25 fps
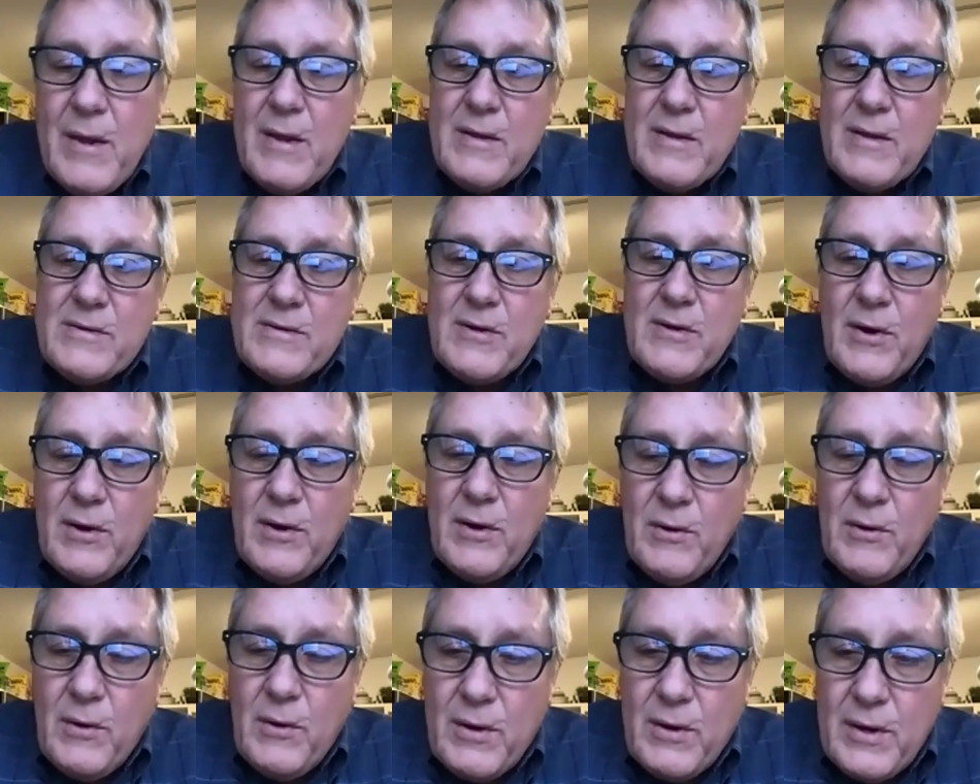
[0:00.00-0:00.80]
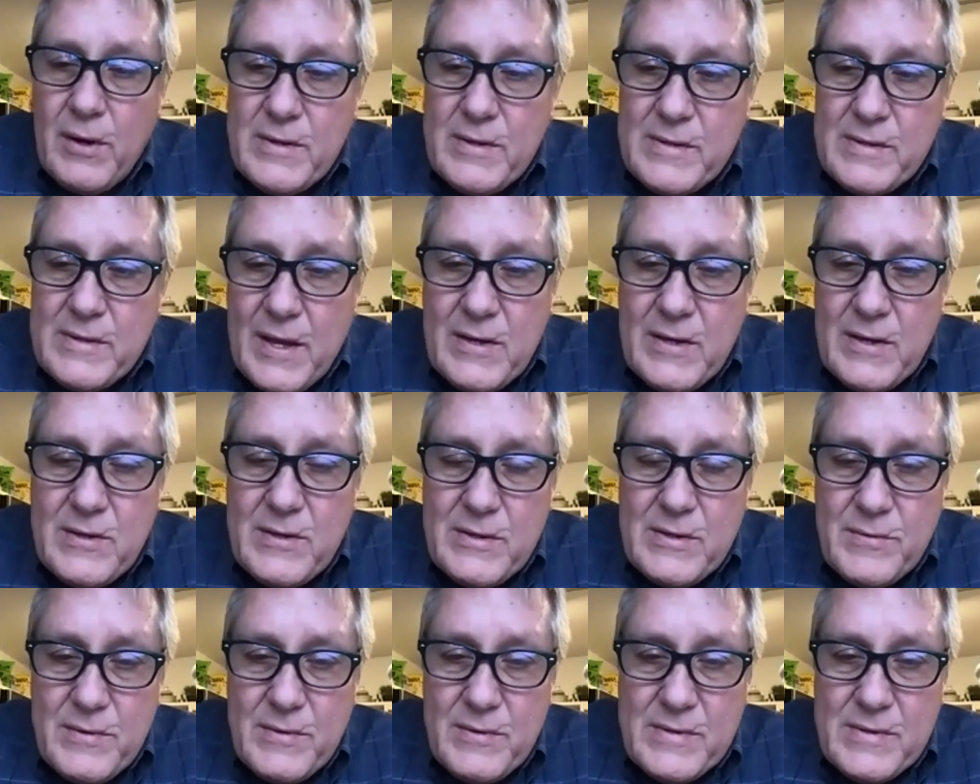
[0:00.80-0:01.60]
certain
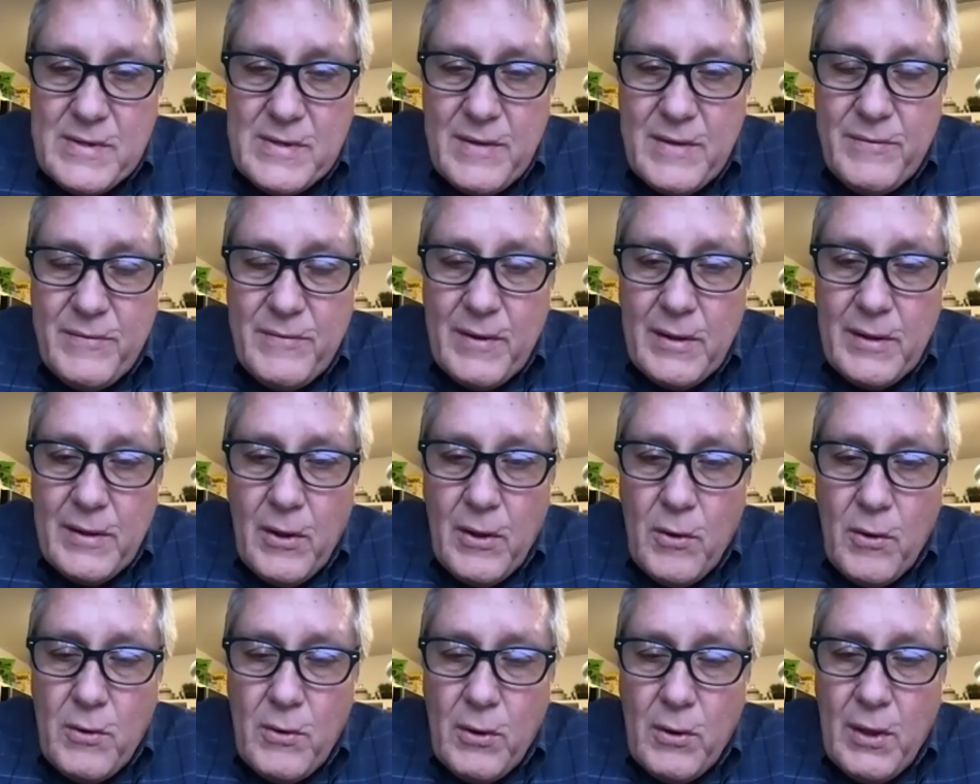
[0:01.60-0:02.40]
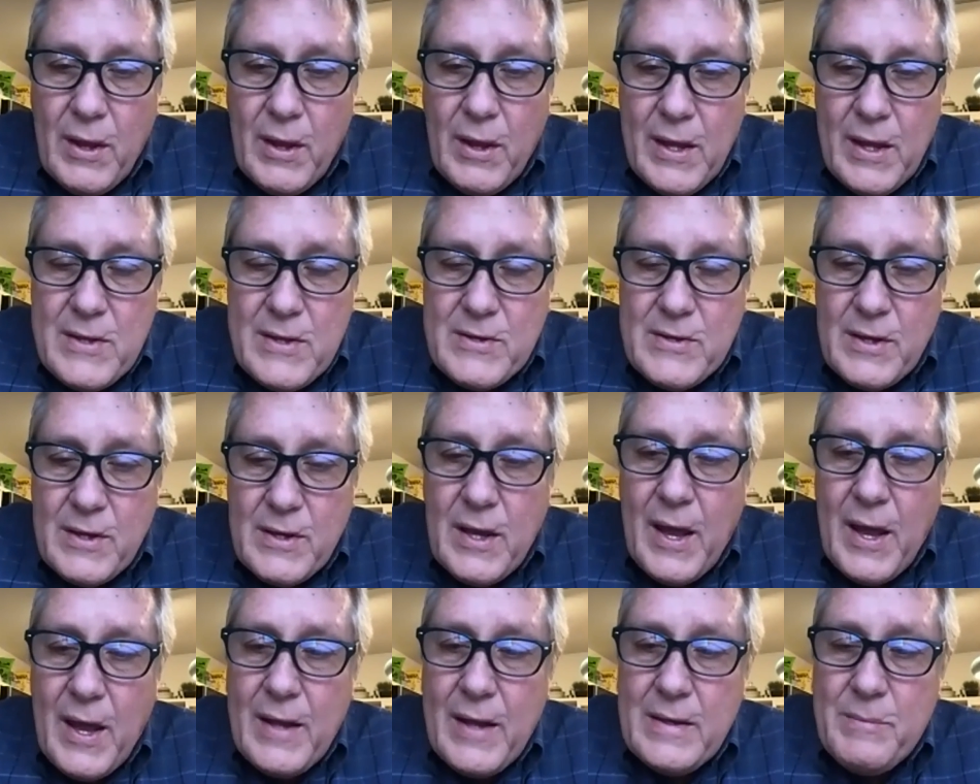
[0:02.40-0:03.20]
organizations receiving local
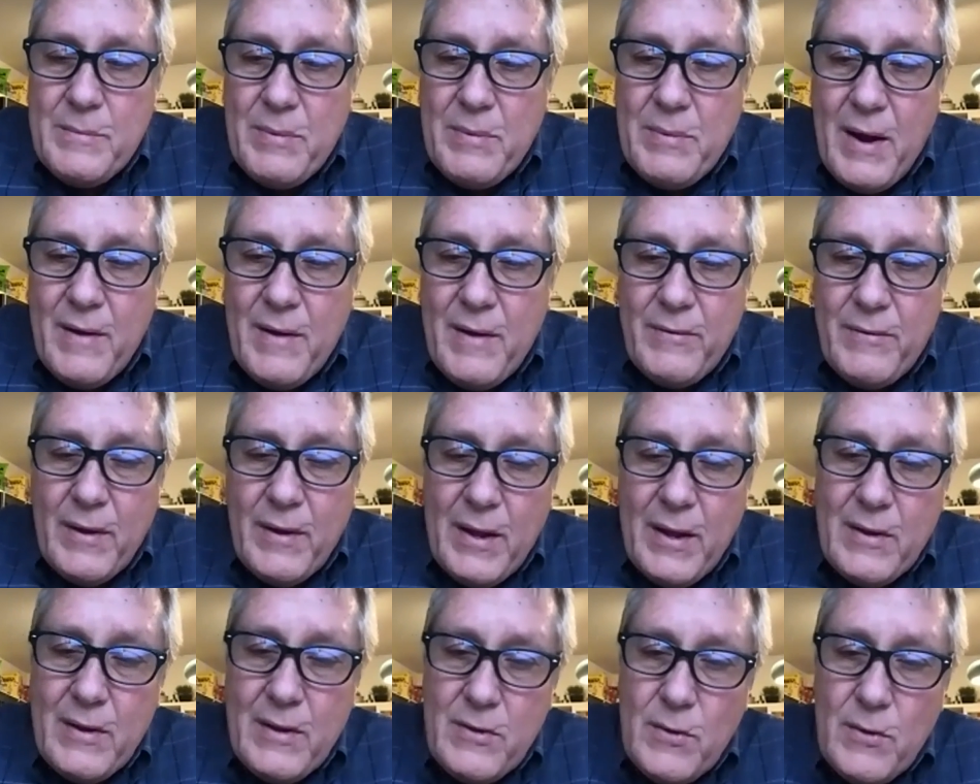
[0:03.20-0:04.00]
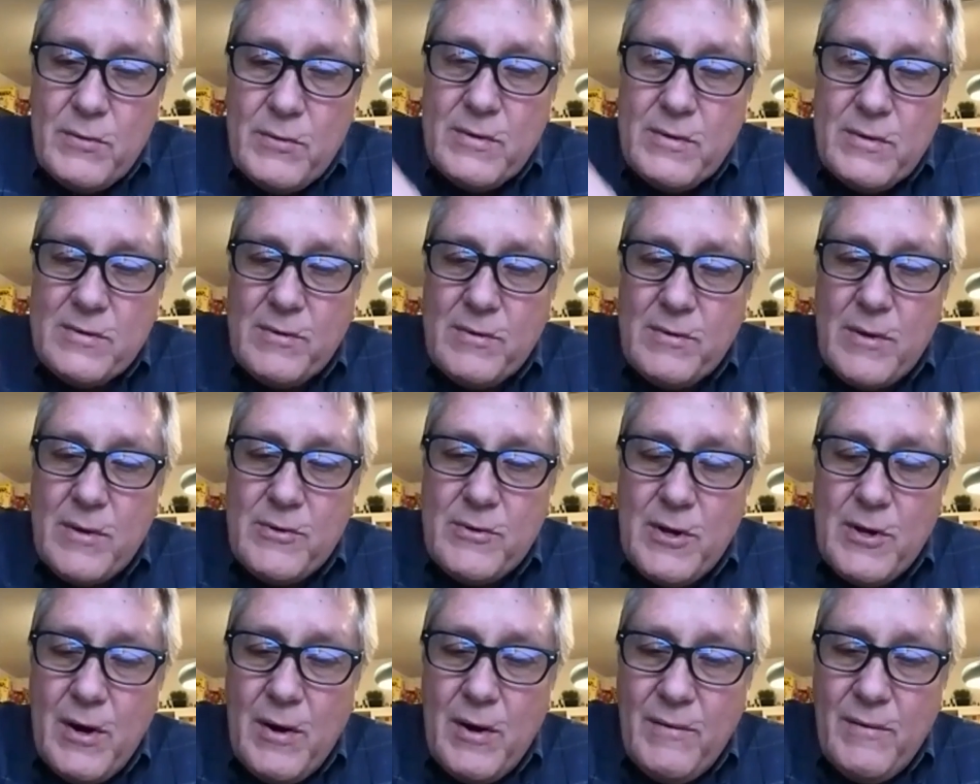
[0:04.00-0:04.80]
aging, anti poverty, and youth
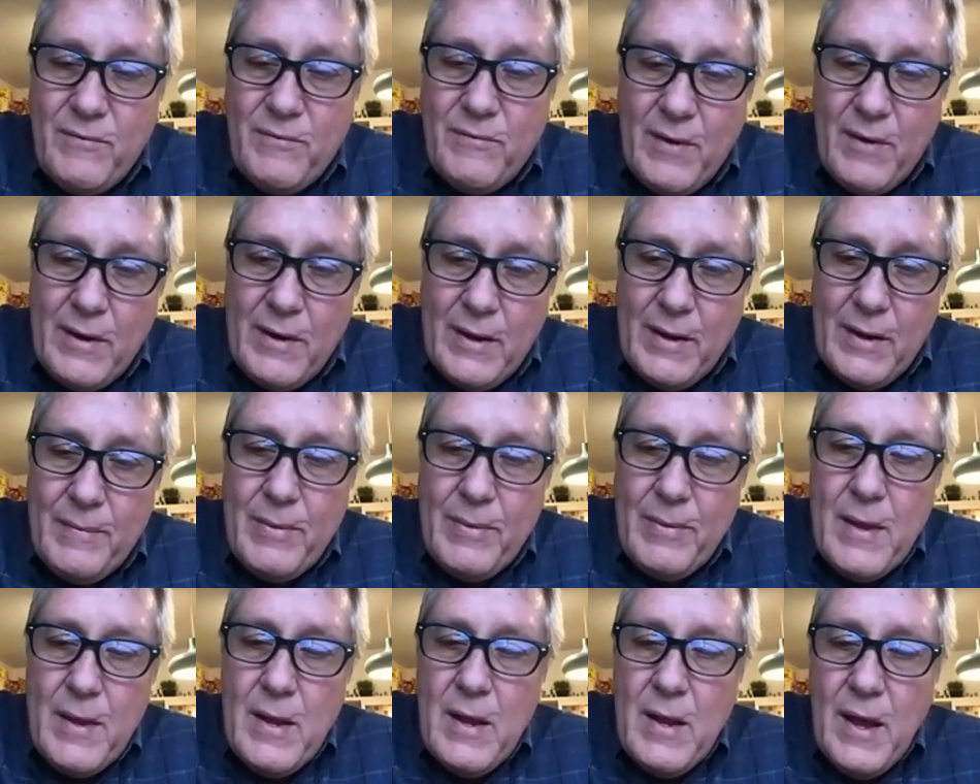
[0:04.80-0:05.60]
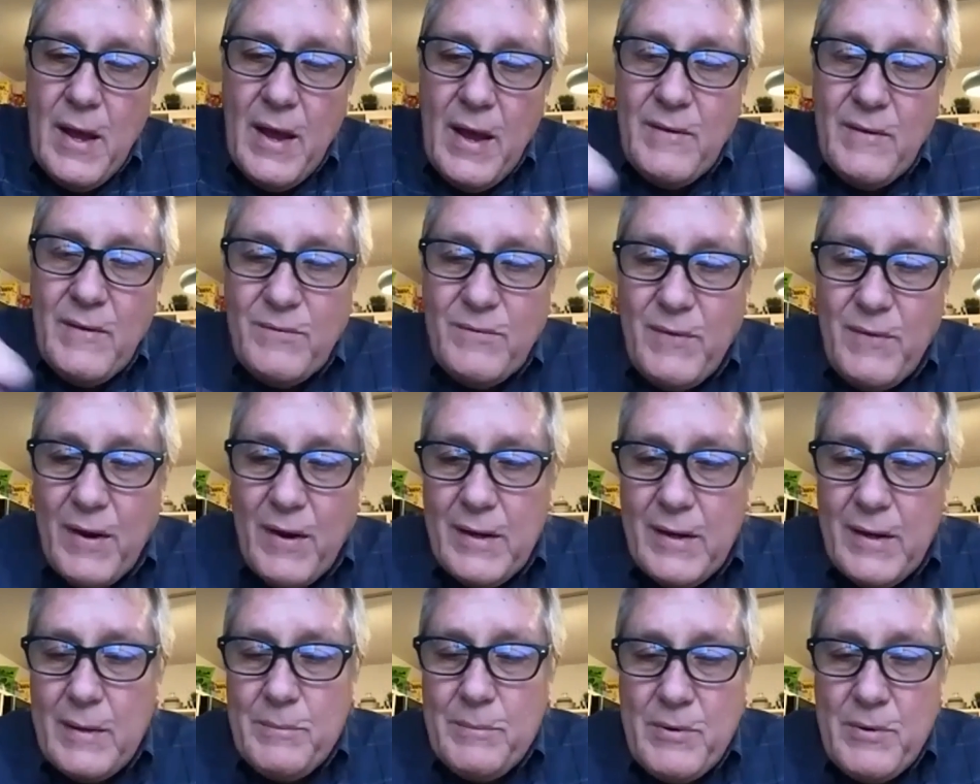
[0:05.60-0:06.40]
discretionary funding and
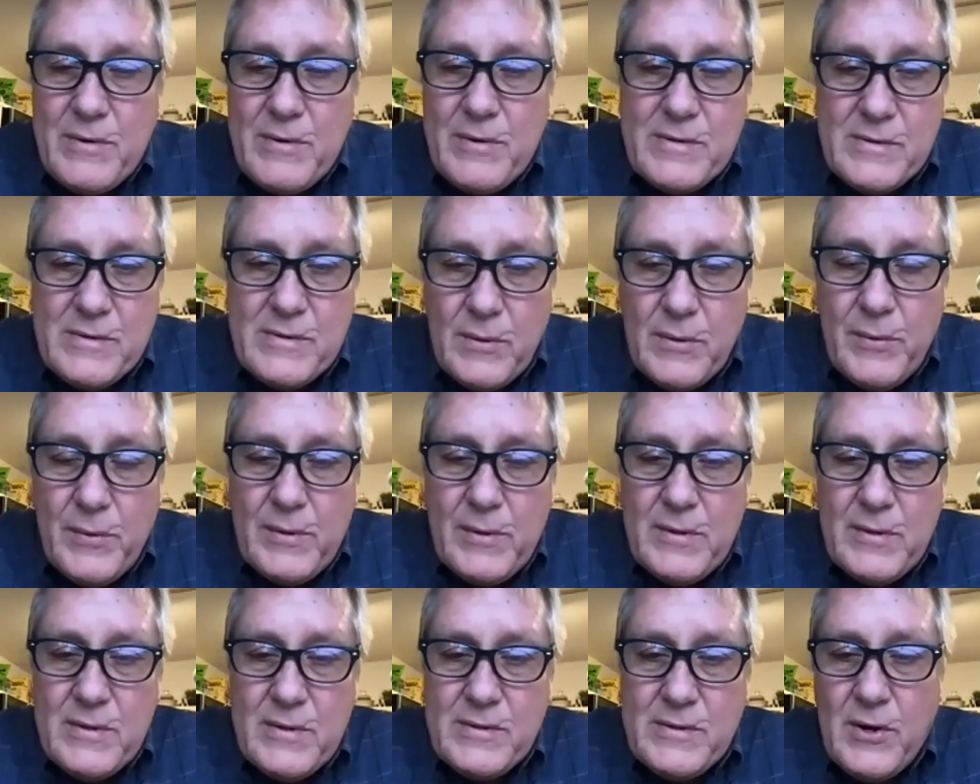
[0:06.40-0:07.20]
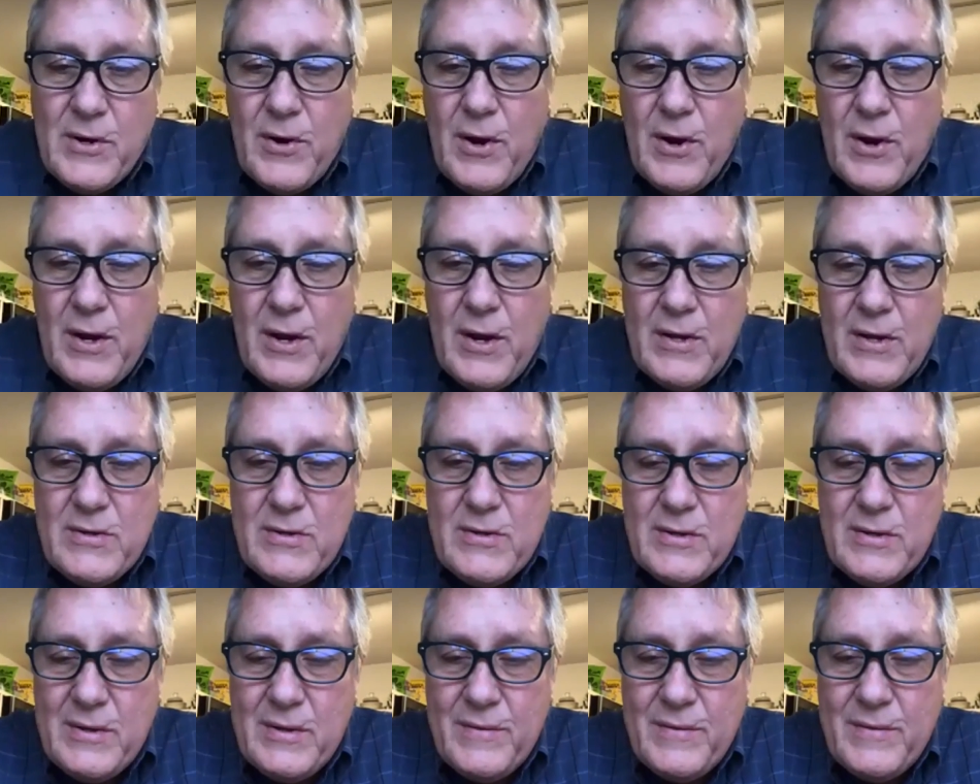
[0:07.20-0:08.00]
funding pursuant to certain
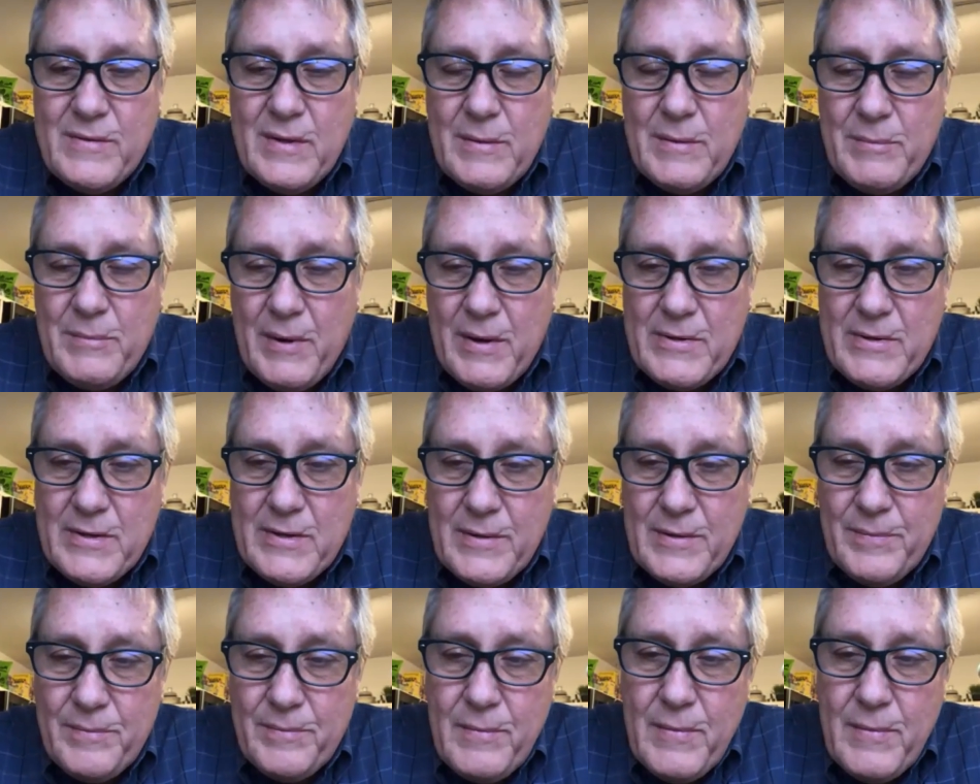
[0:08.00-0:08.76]
initiatives in the budget.